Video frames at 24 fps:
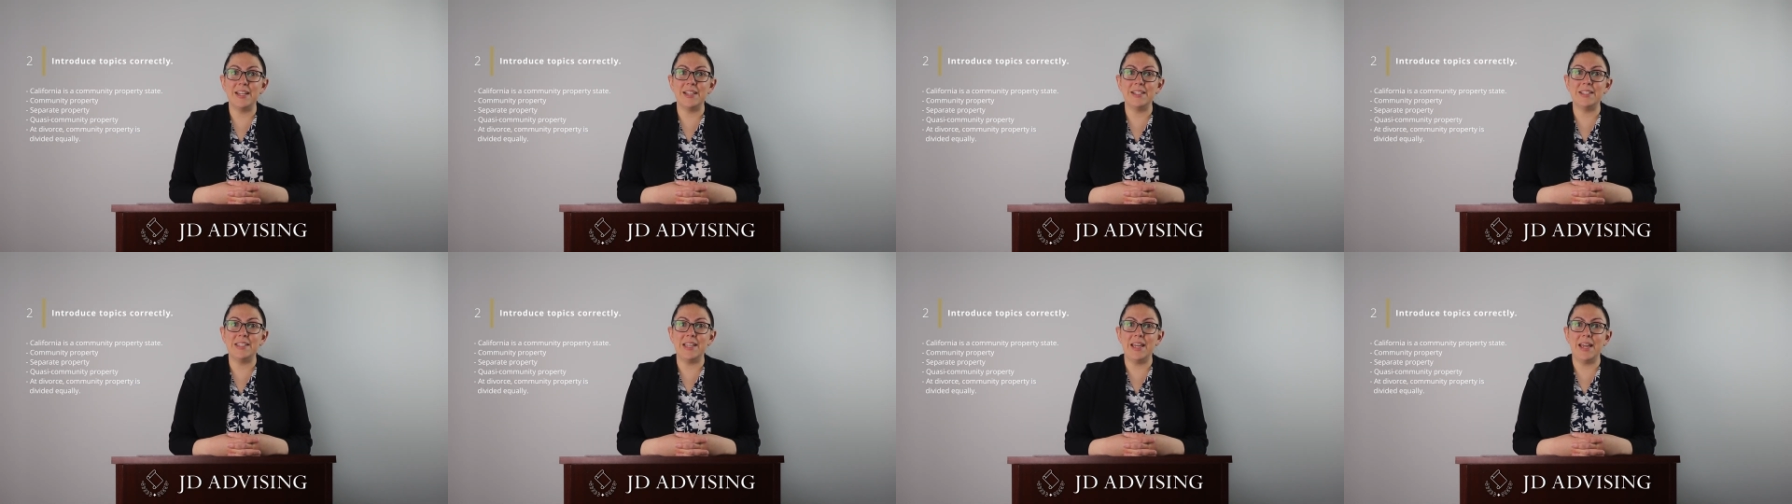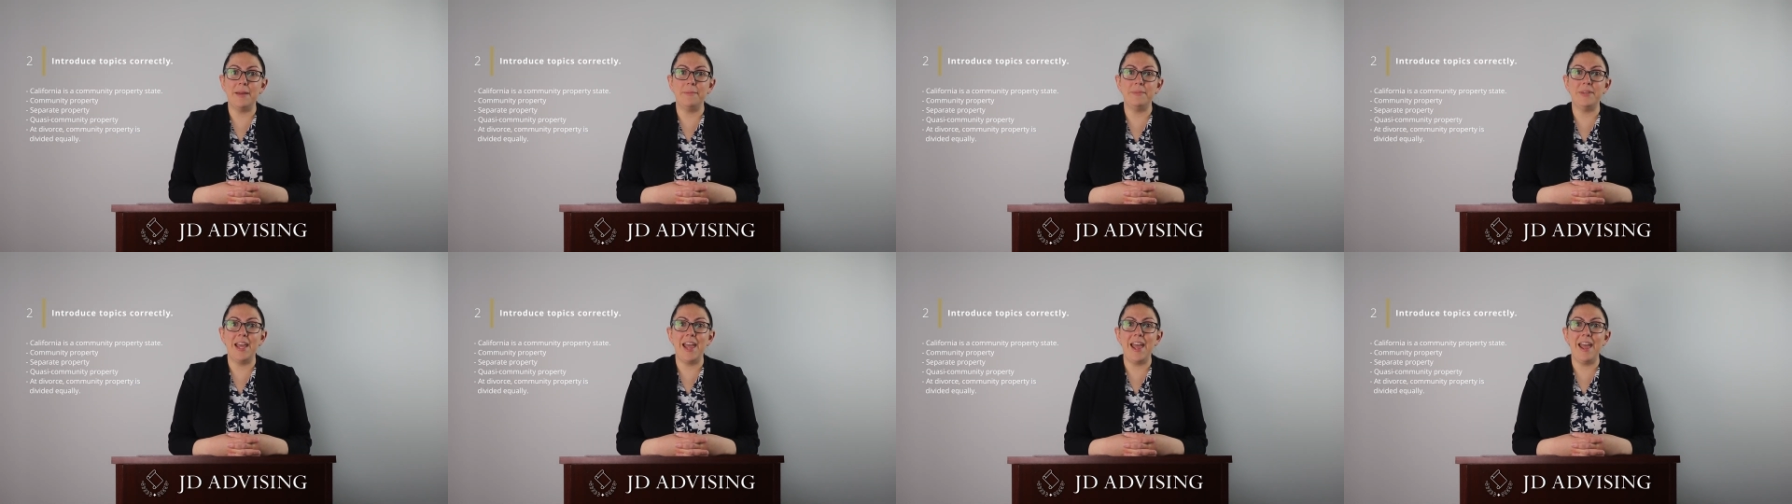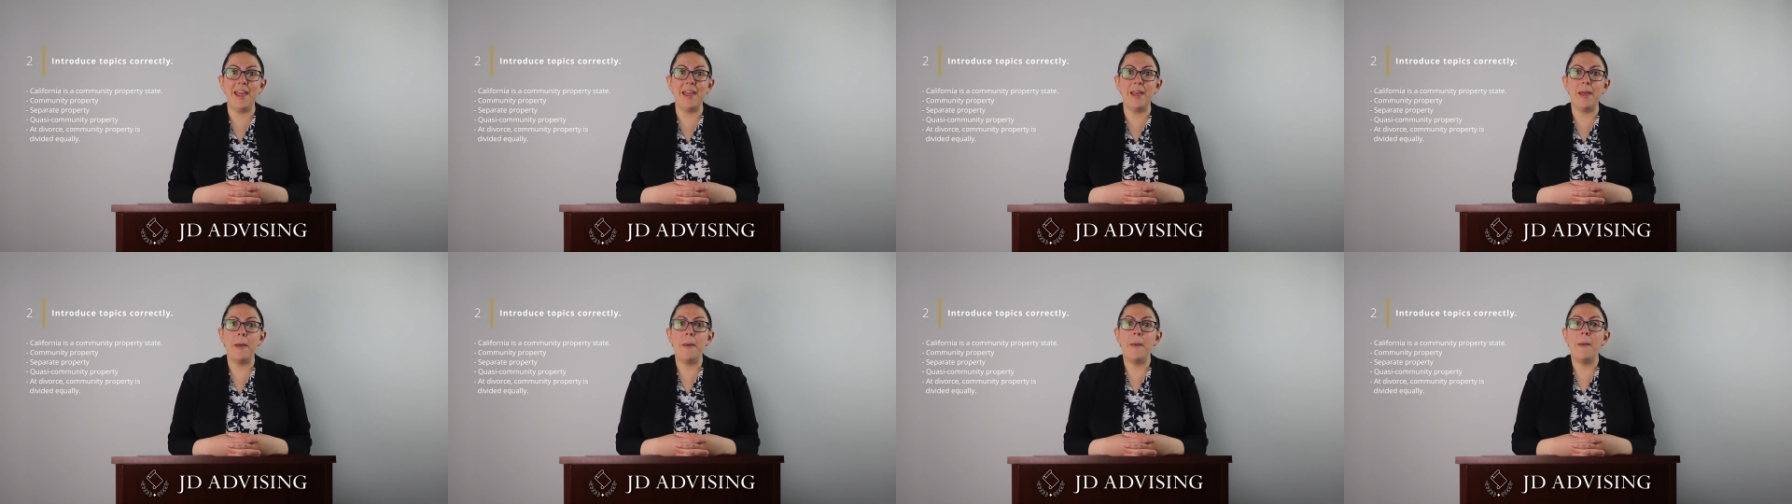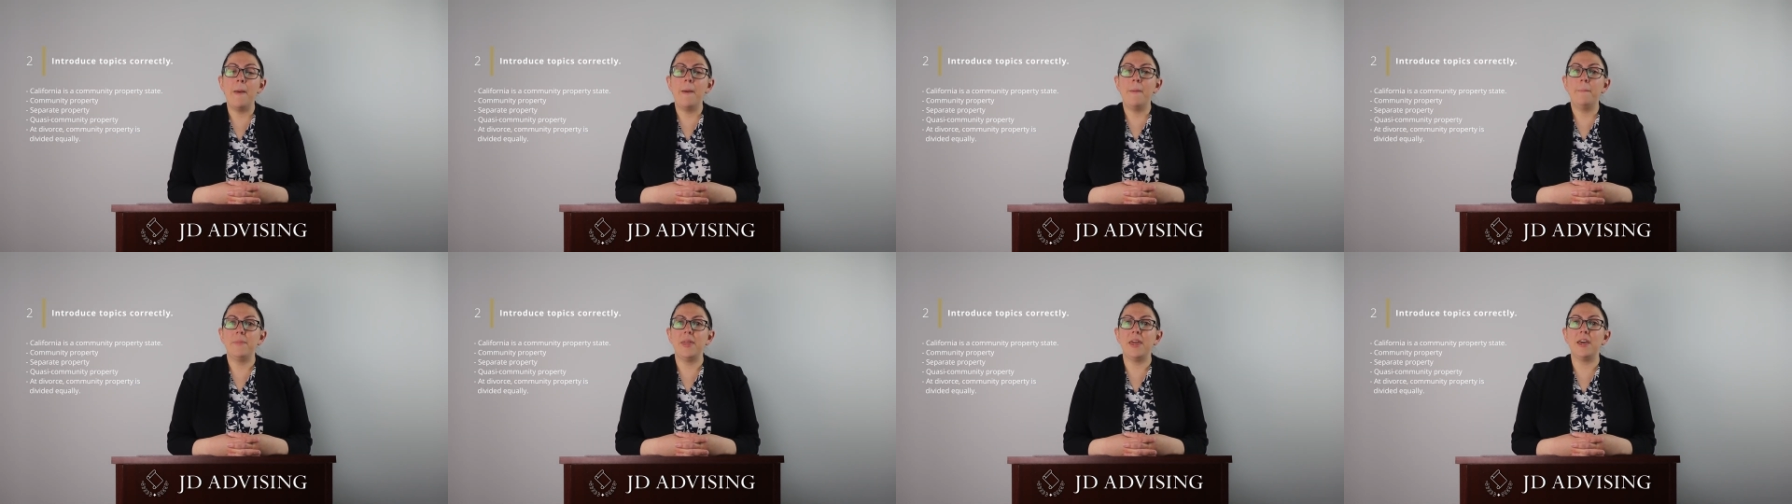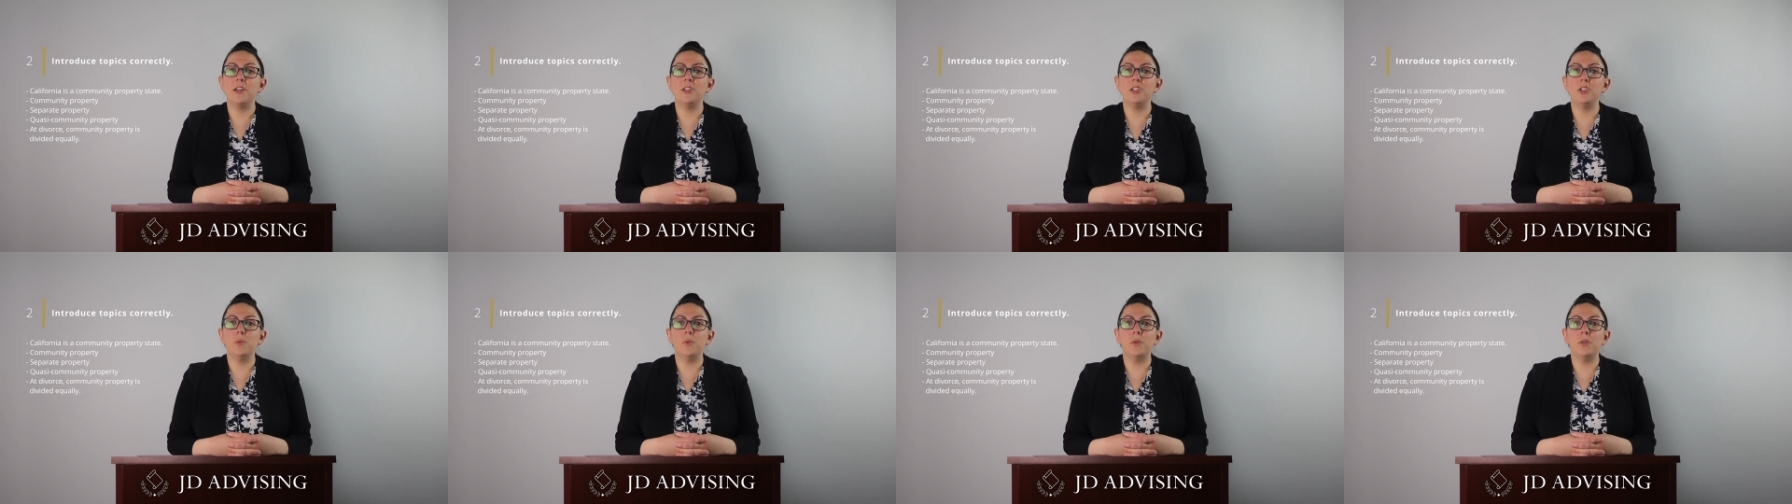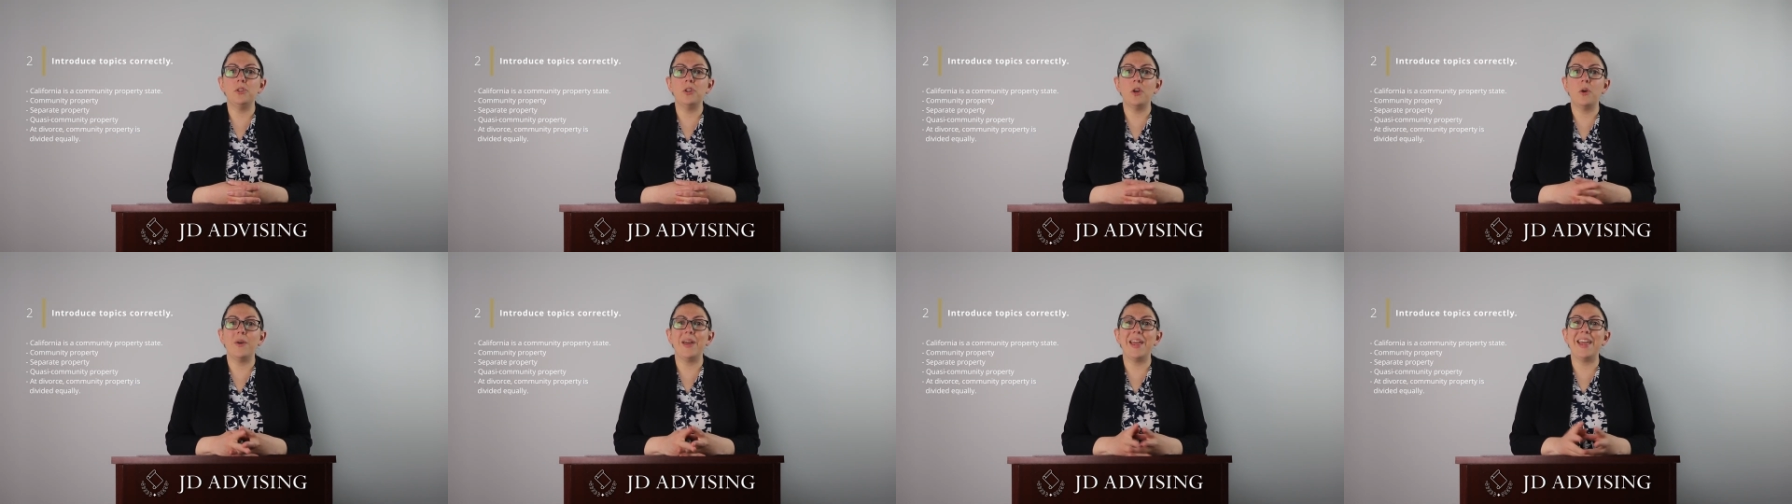exam day, because you
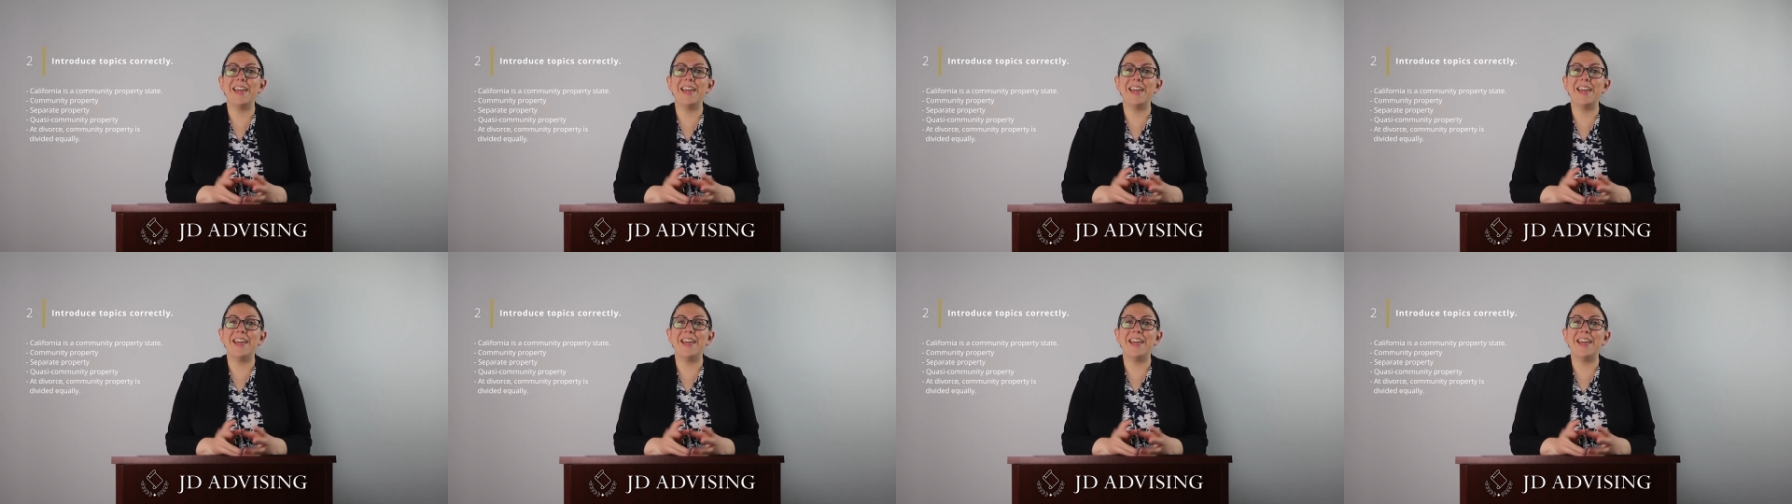will know